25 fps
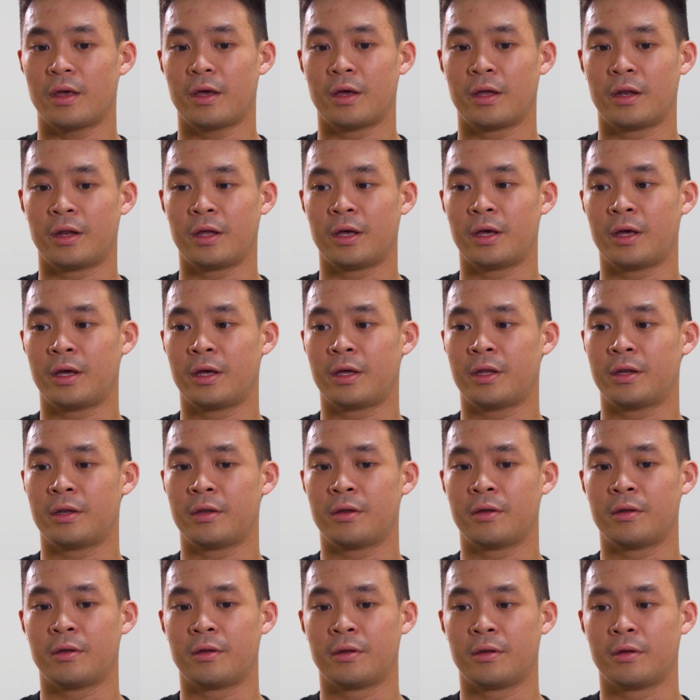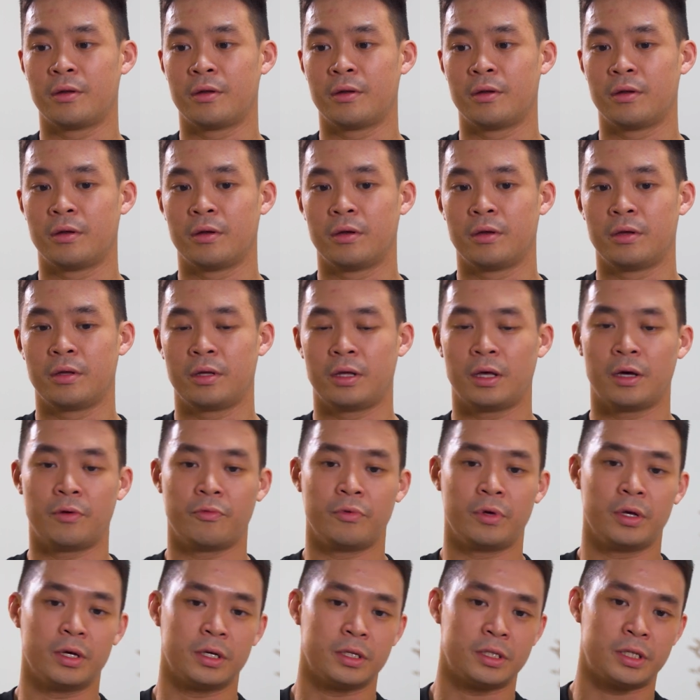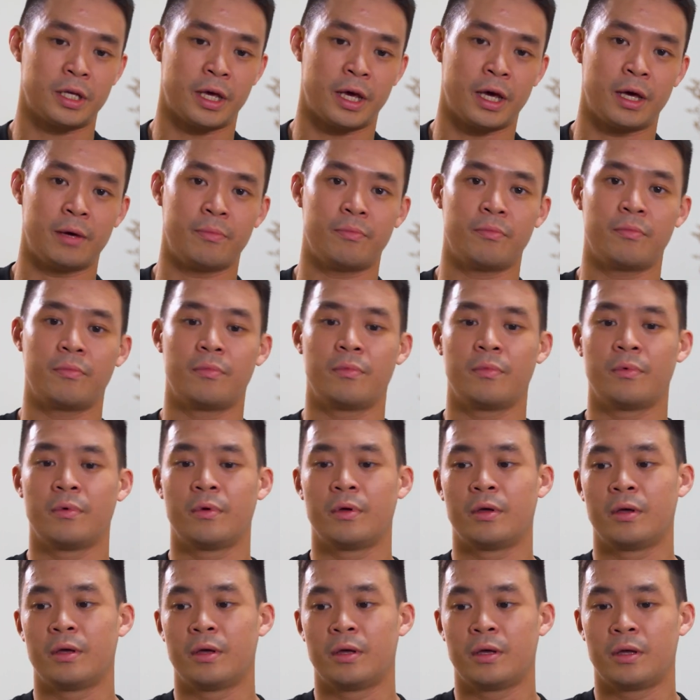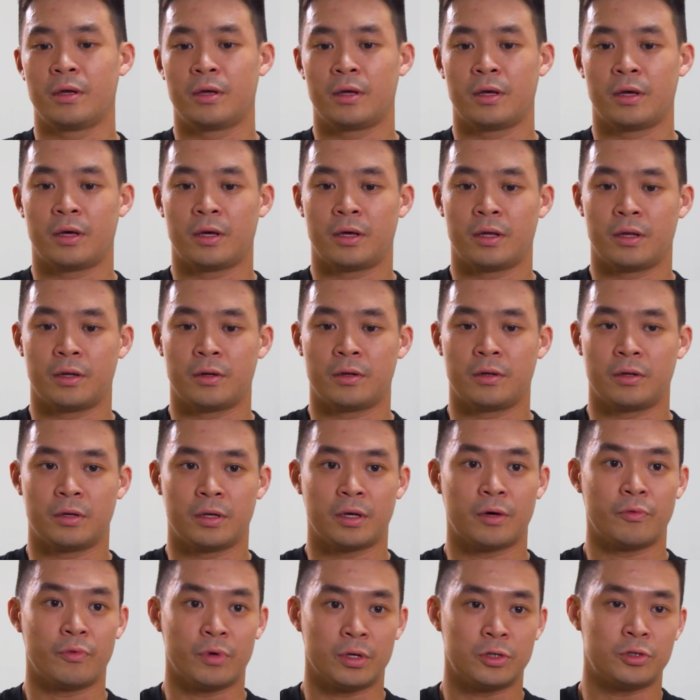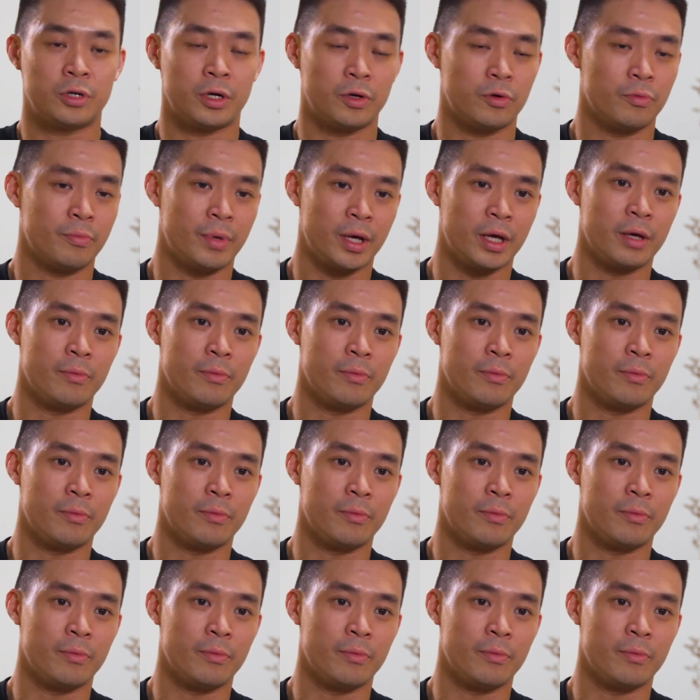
and then yeah, we accept, and yeah, we try to make